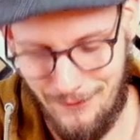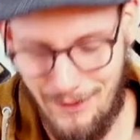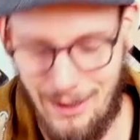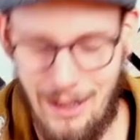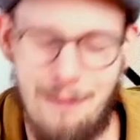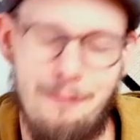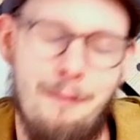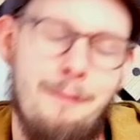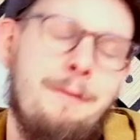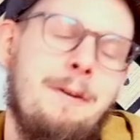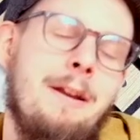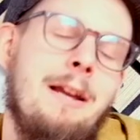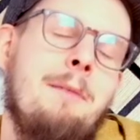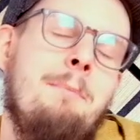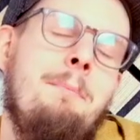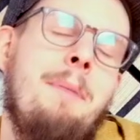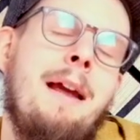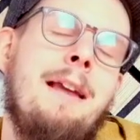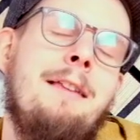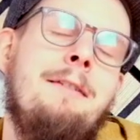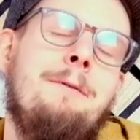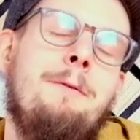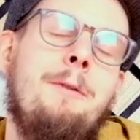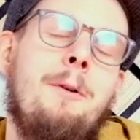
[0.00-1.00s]
have a few
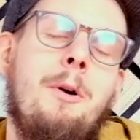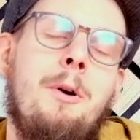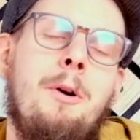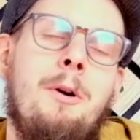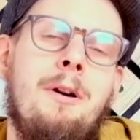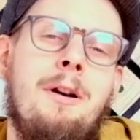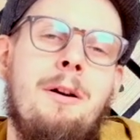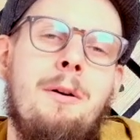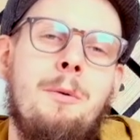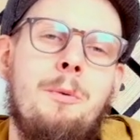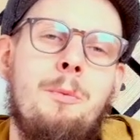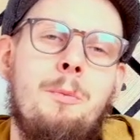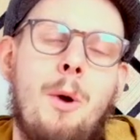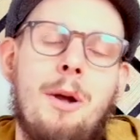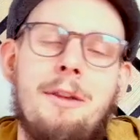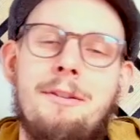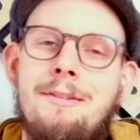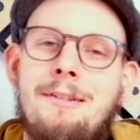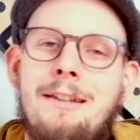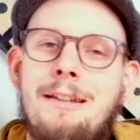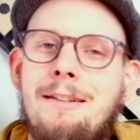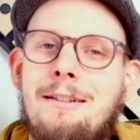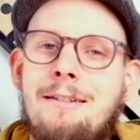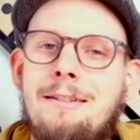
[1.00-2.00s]
peaceful
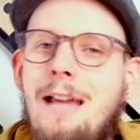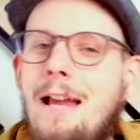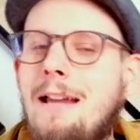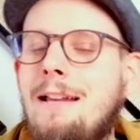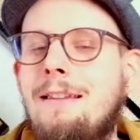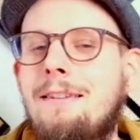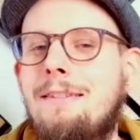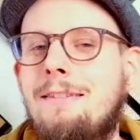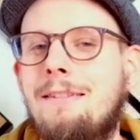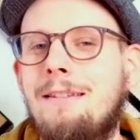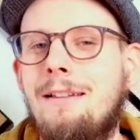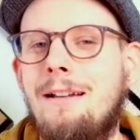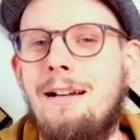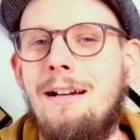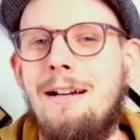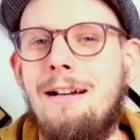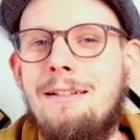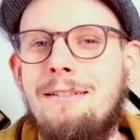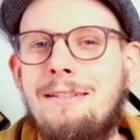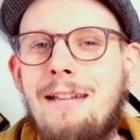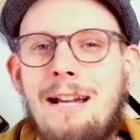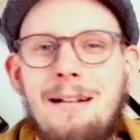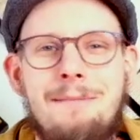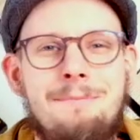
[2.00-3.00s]
resting days,
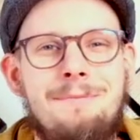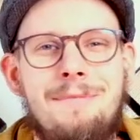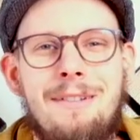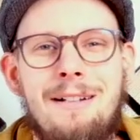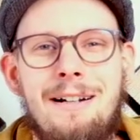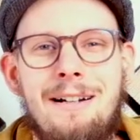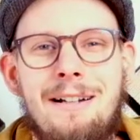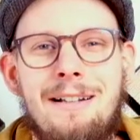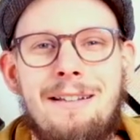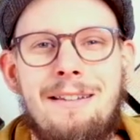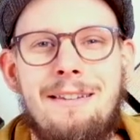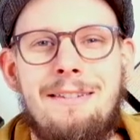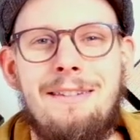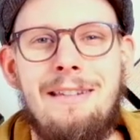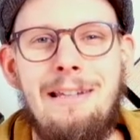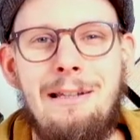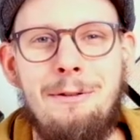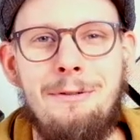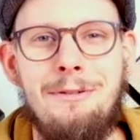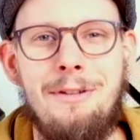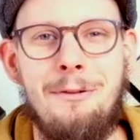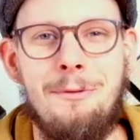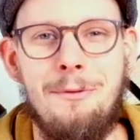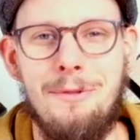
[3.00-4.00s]
and I see
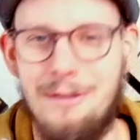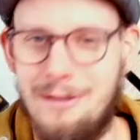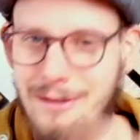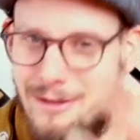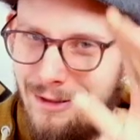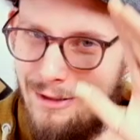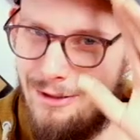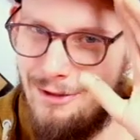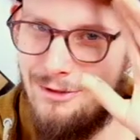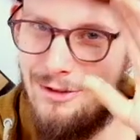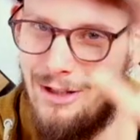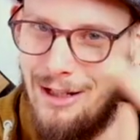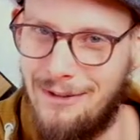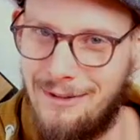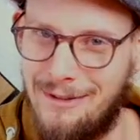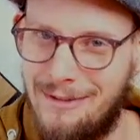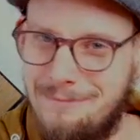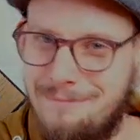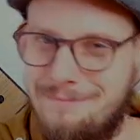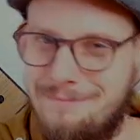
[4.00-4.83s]
you soon. Cheers.